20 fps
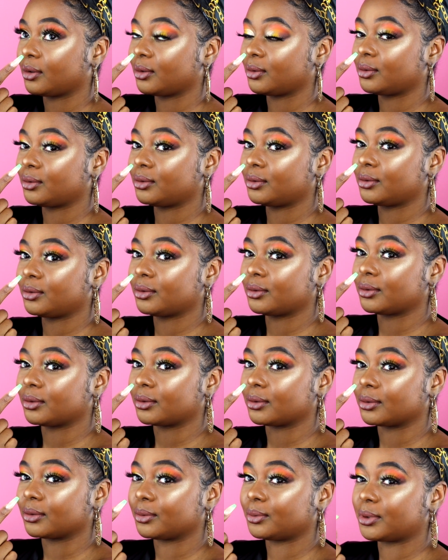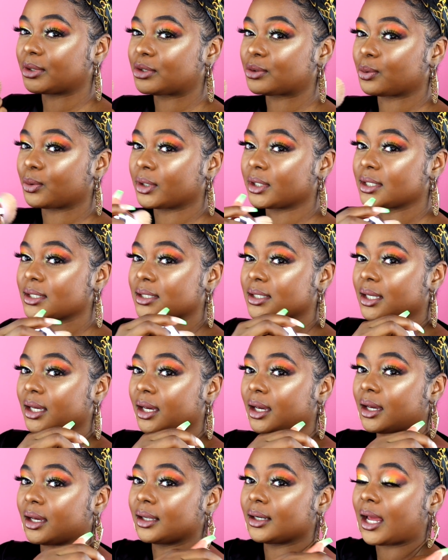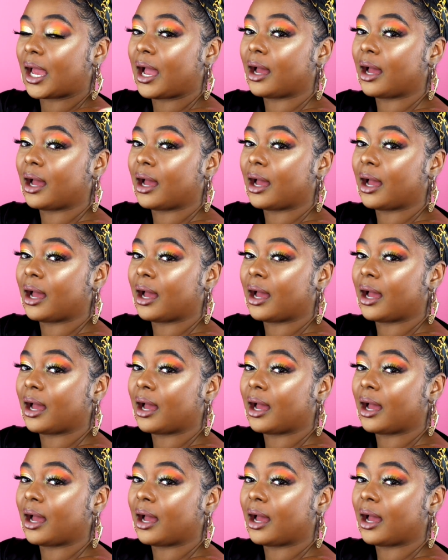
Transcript: Ooh, which one is that?